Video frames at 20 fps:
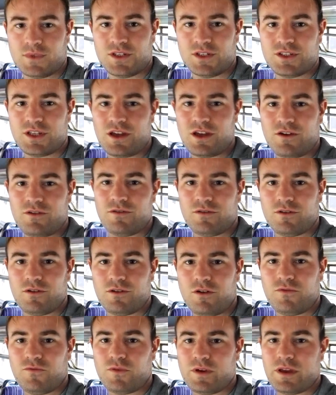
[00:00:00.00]
So,
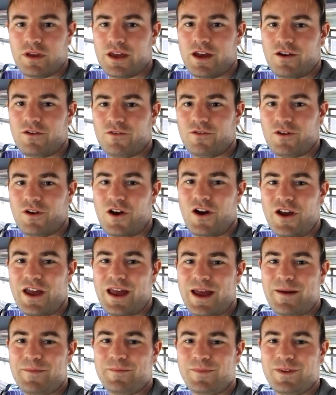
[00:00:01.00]
off we go. I
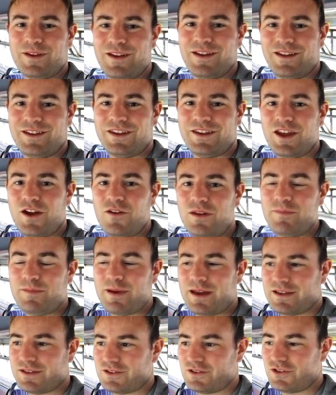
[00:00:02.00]
am the only
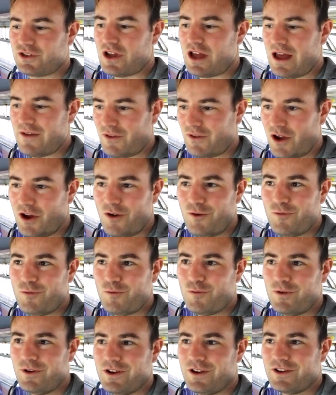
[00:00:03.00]
passenger. I have a whole
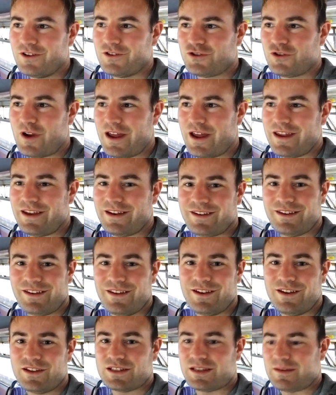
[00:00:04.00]
train
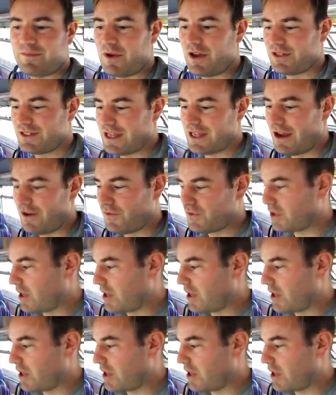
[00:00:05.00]
to myself, so